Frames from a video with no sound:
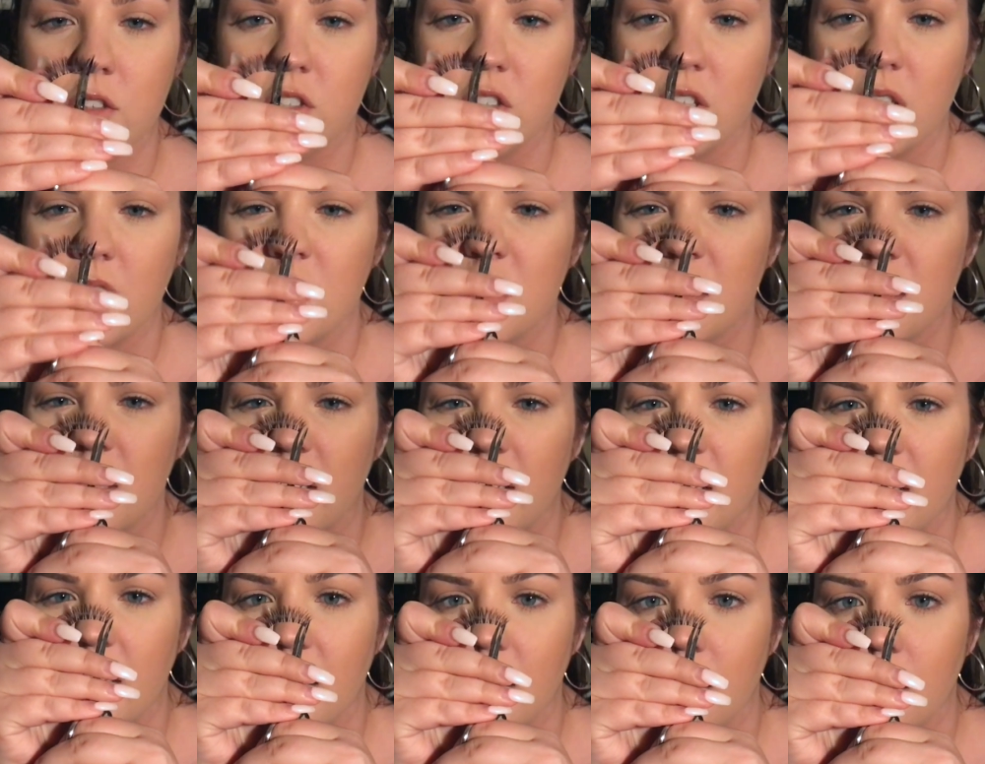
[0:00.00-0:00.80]
Just
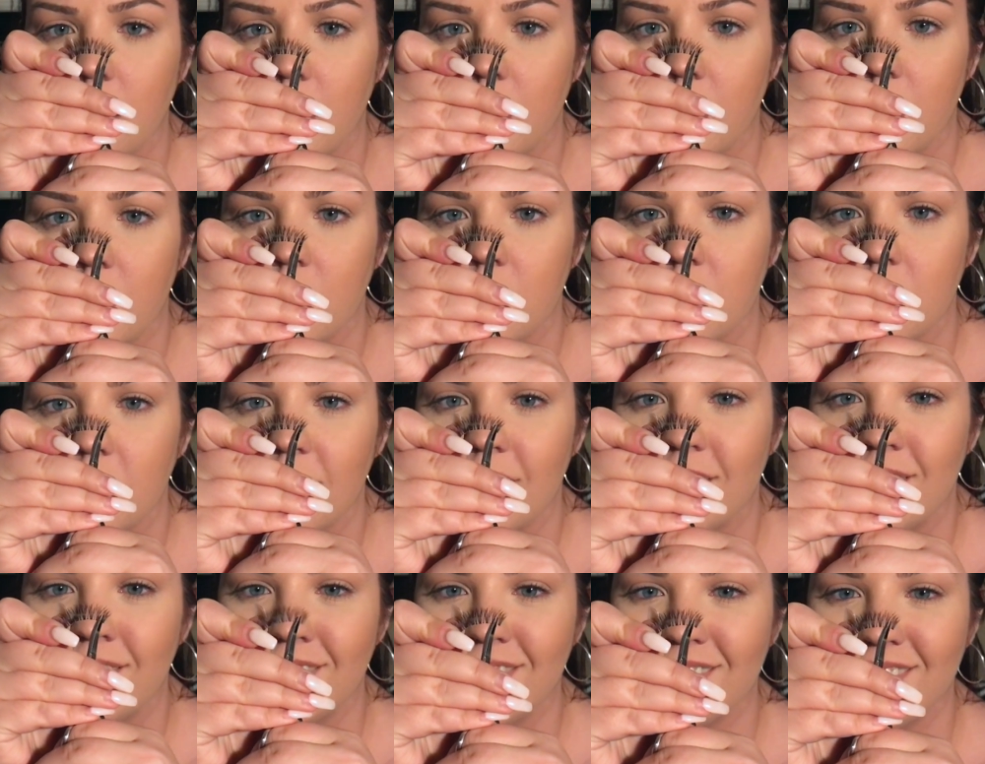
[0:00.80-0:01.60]
like,
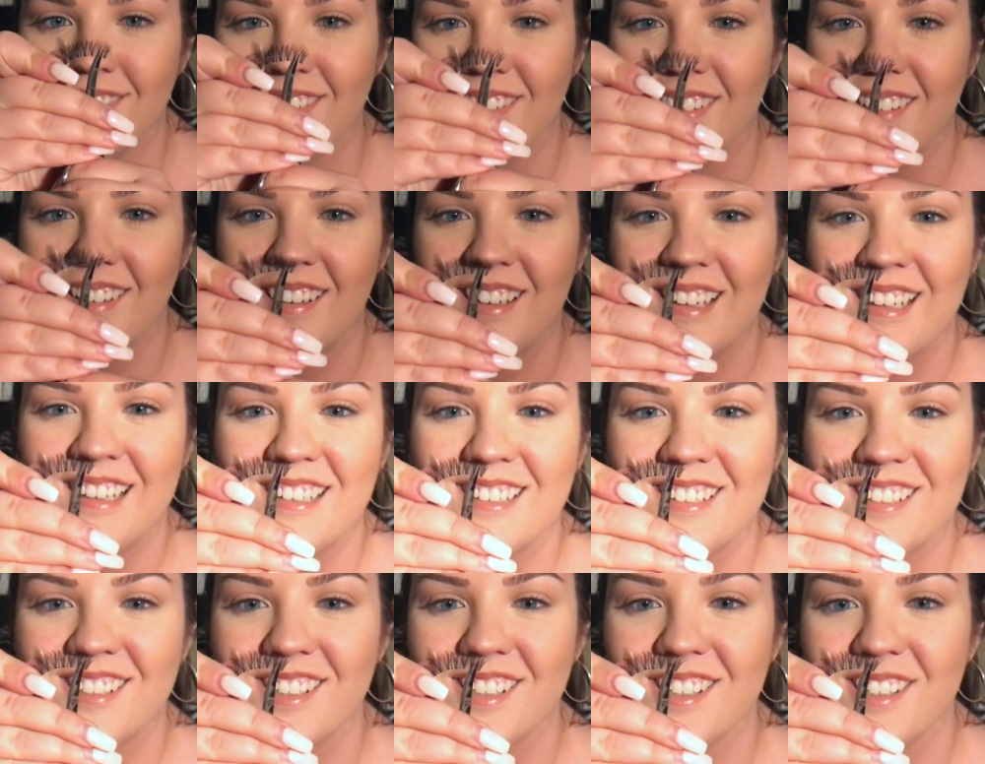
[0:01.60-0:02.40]
okay.
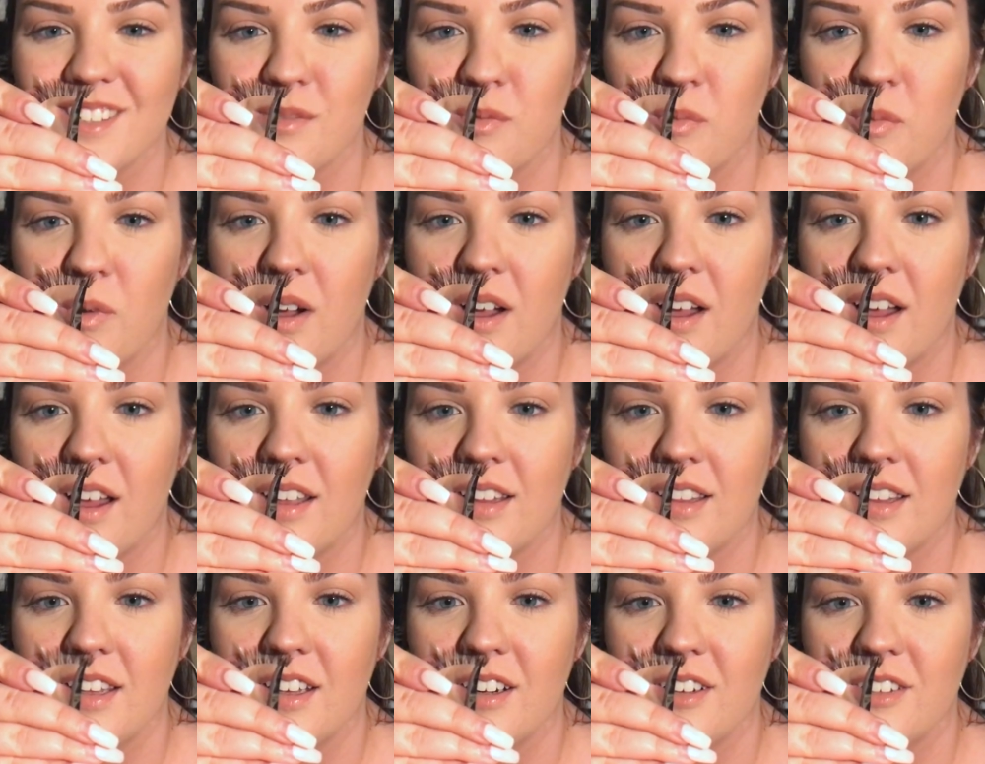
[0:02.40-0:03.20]
Just
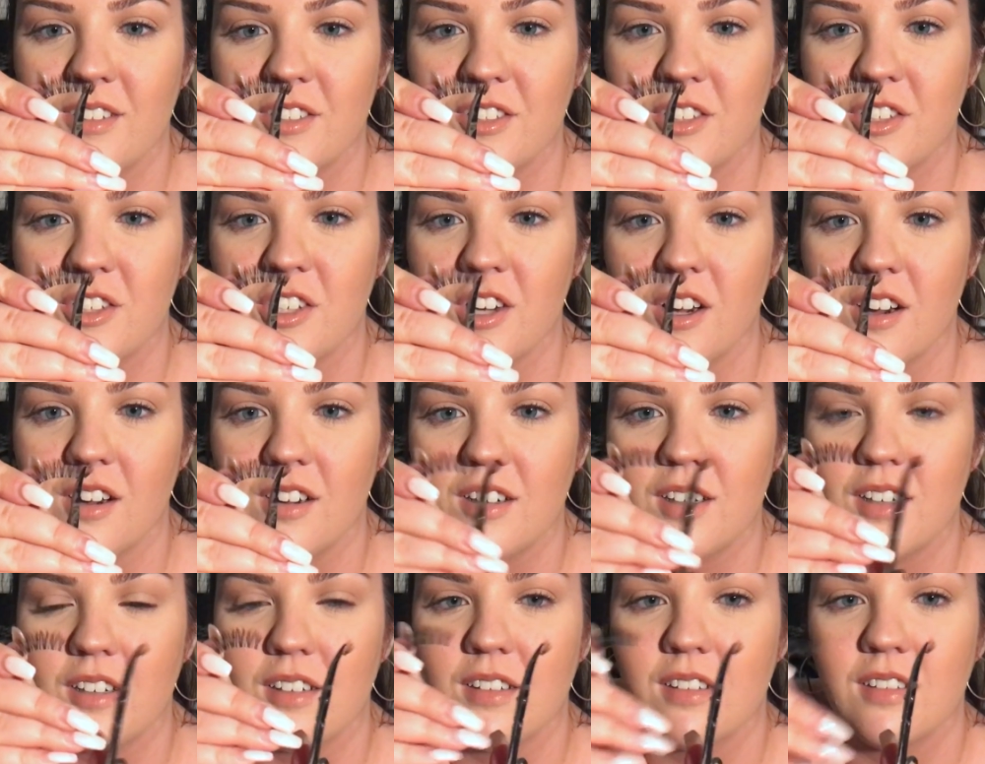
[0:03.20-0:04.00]
one little
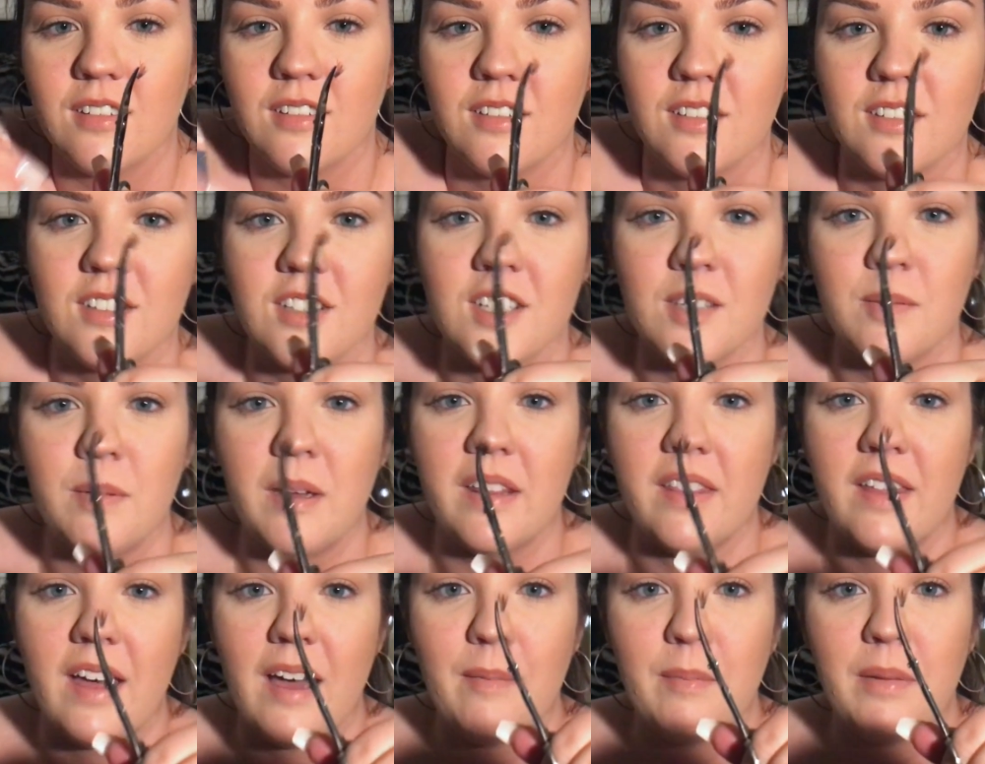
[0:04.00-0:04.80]
chunk. Just
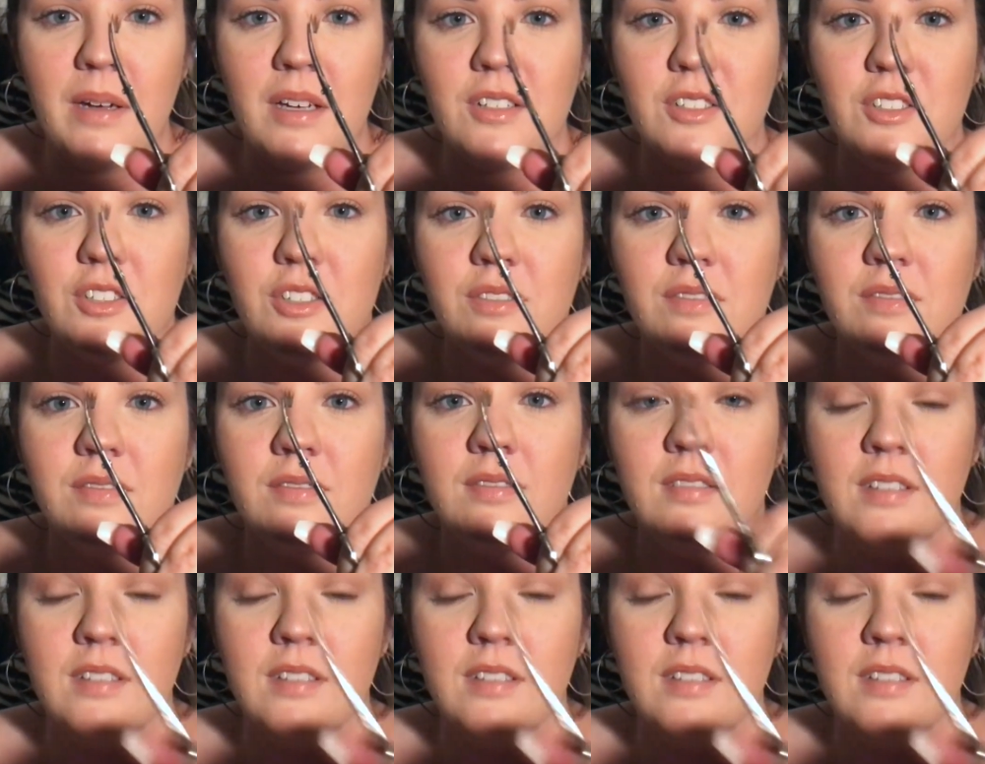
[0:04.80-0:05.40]
about that much.